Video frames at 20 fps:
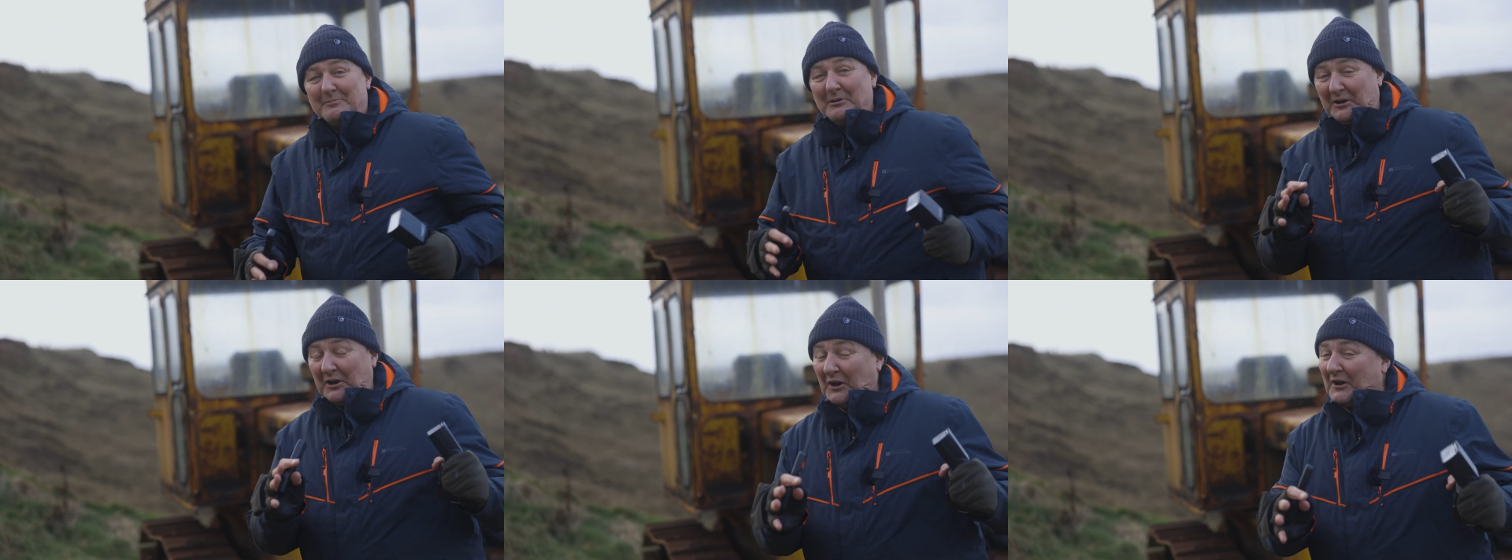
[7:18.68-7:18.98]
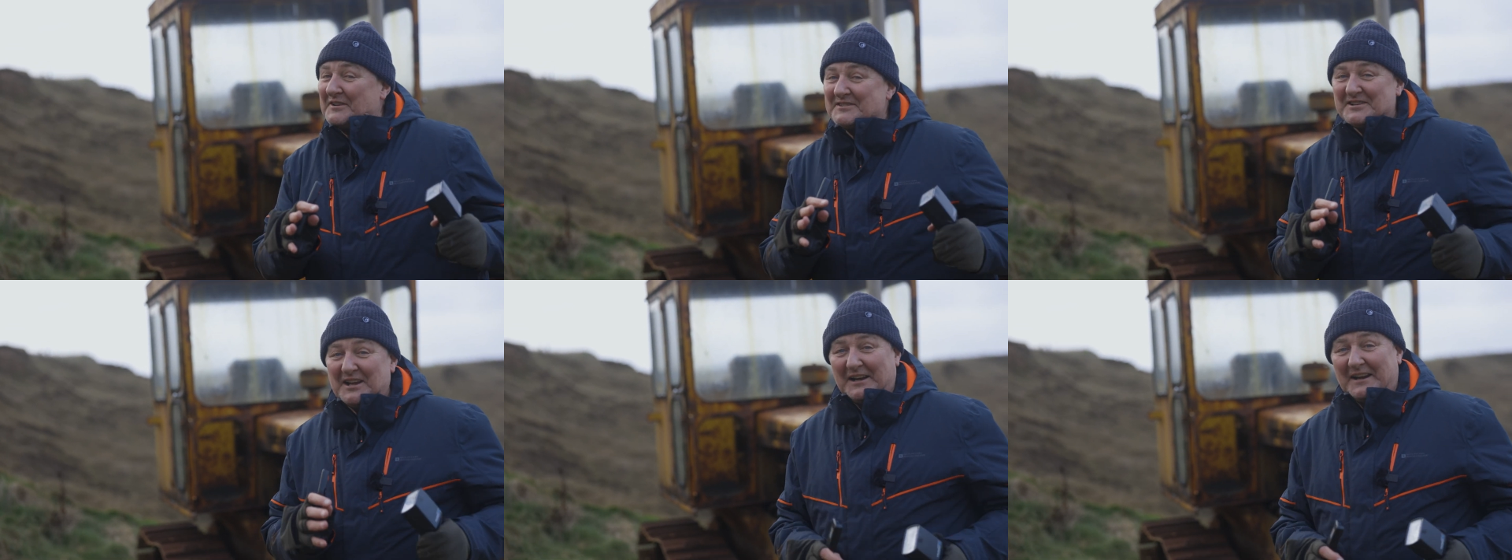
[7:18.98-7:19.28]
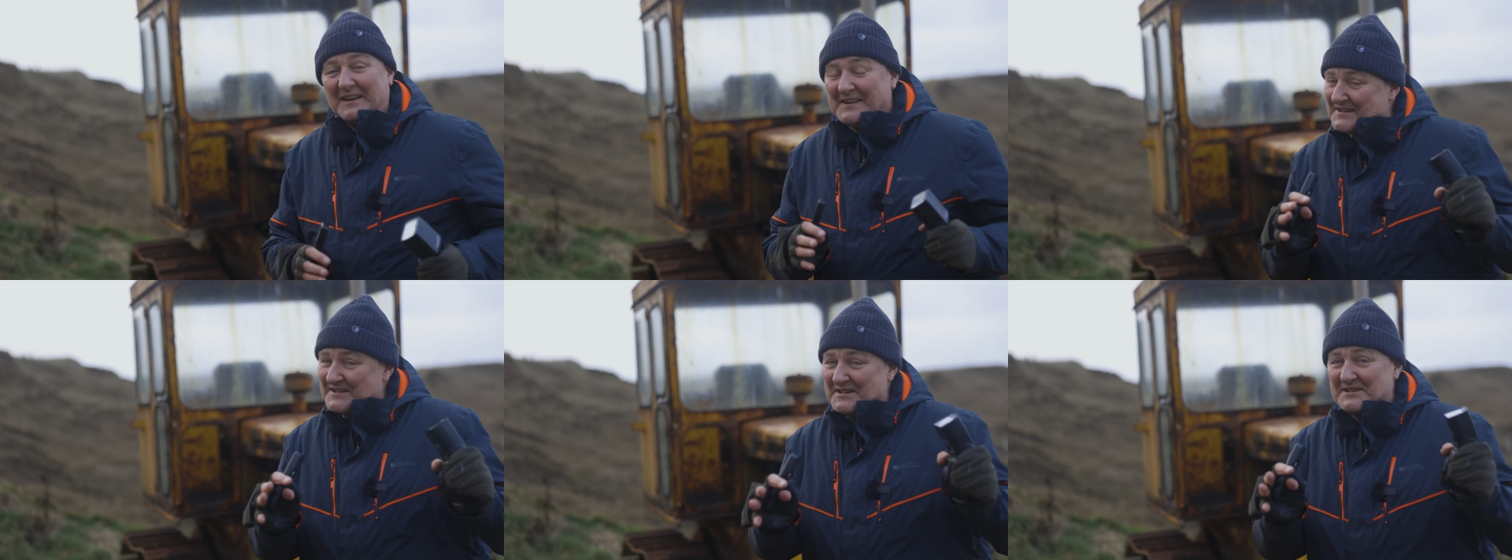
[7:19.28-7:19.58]
But I gotta tell
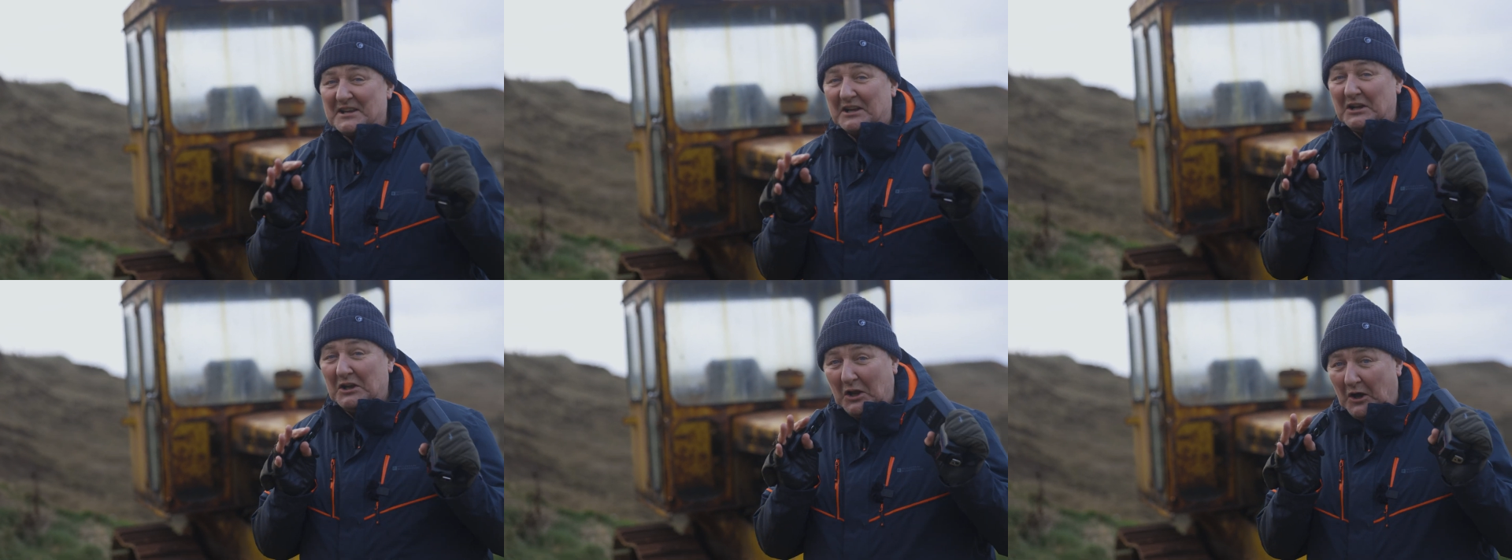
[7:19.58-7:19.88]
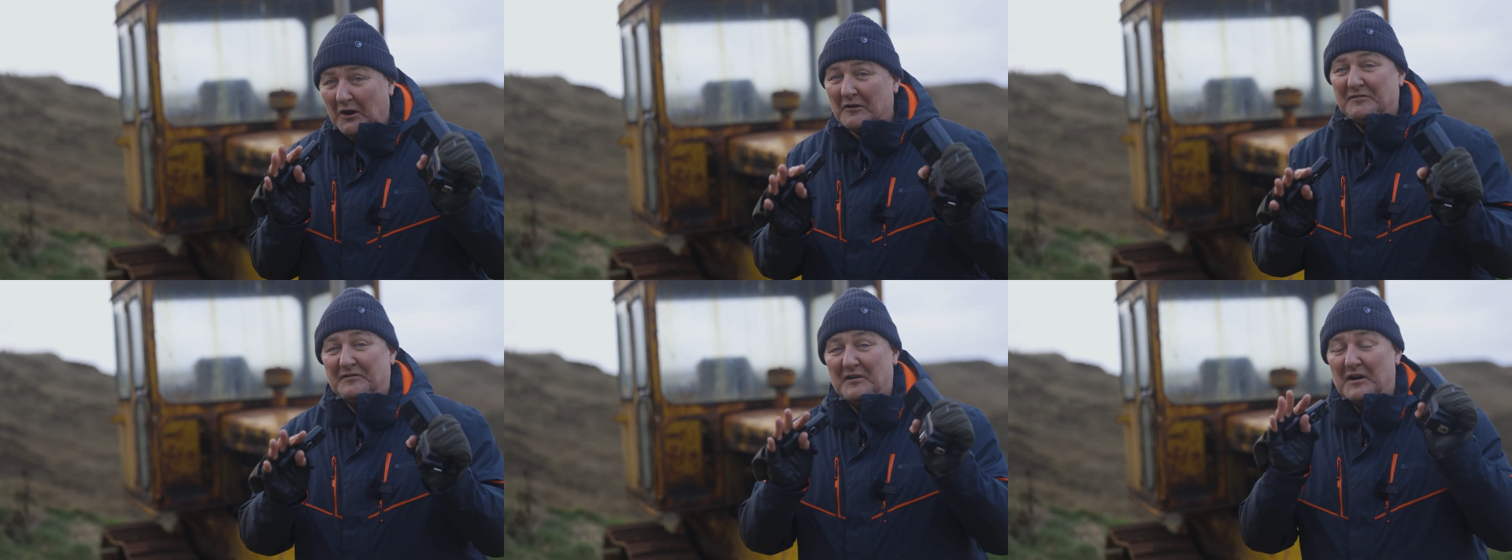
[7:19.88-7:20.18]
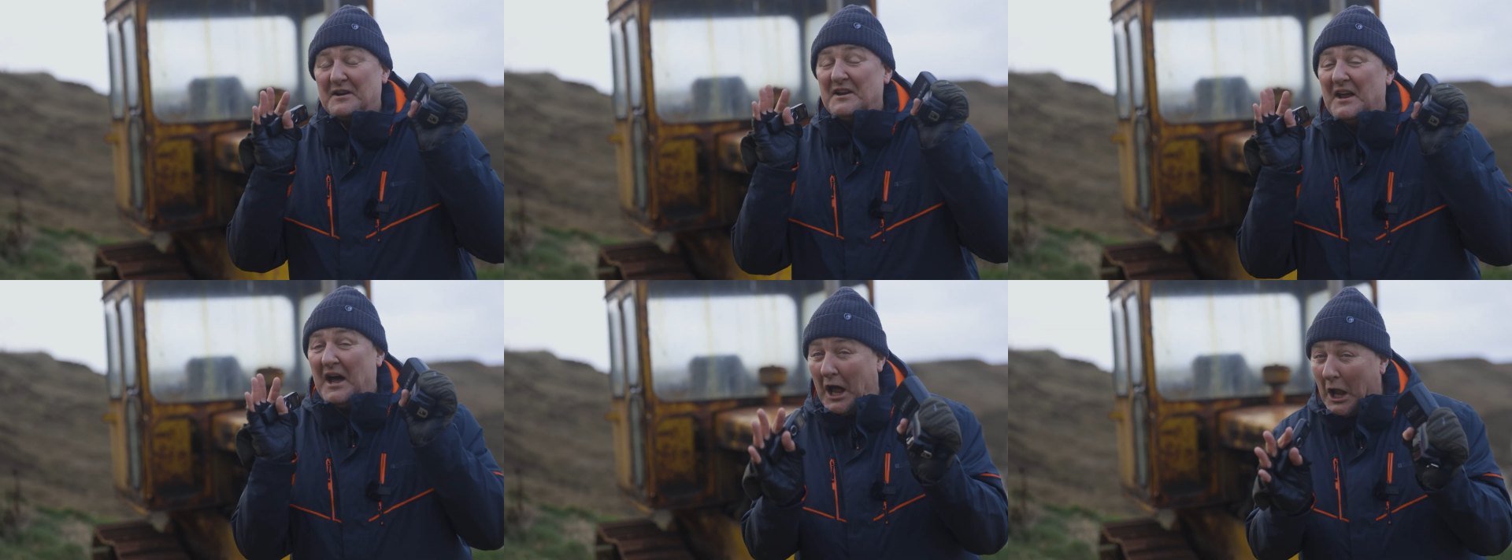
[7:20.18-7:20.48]
you, this is a lot of
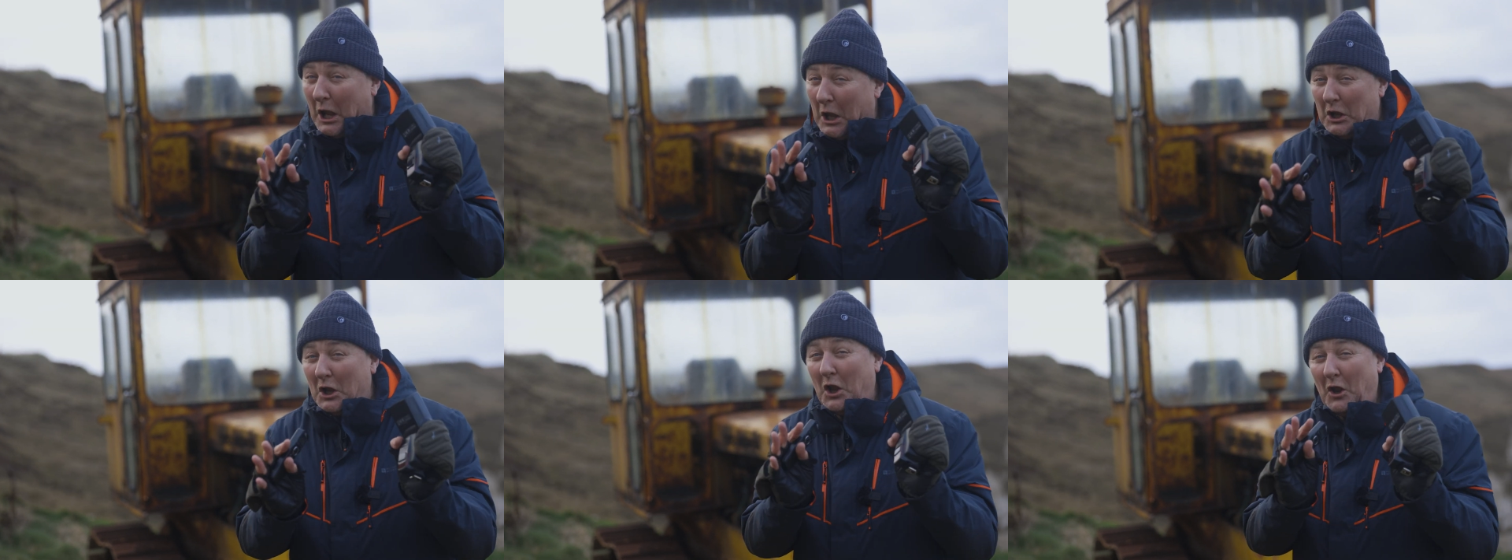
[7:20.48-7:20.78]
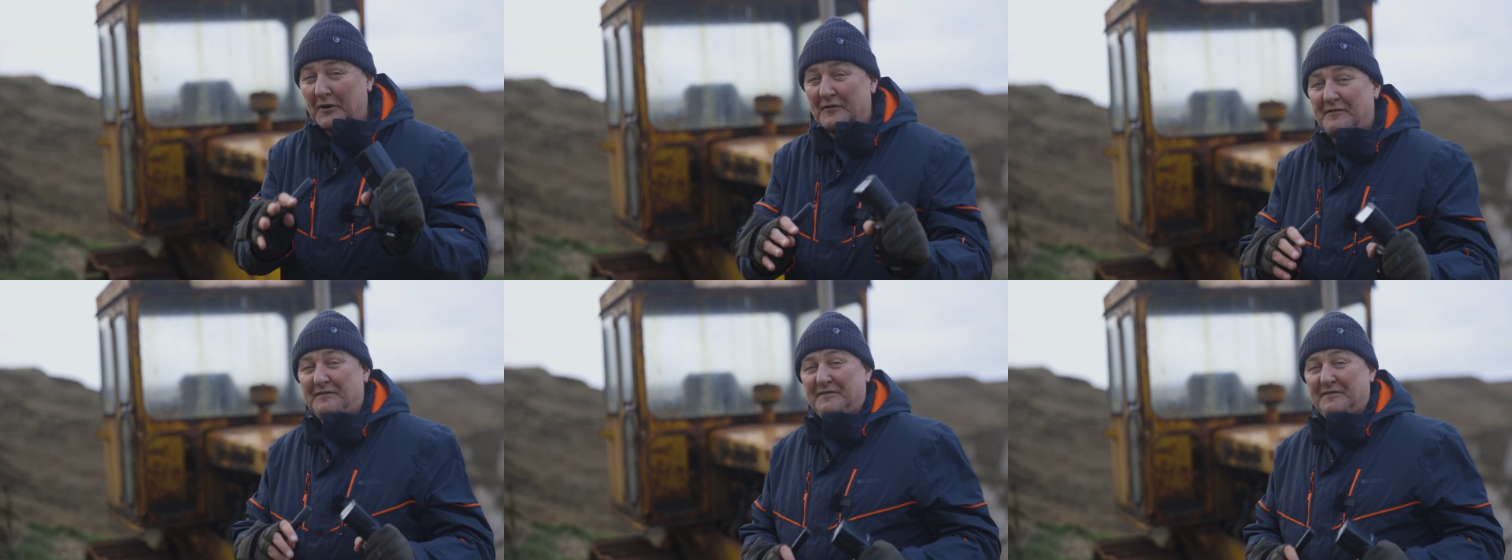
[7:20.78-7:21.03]
fun, a lot of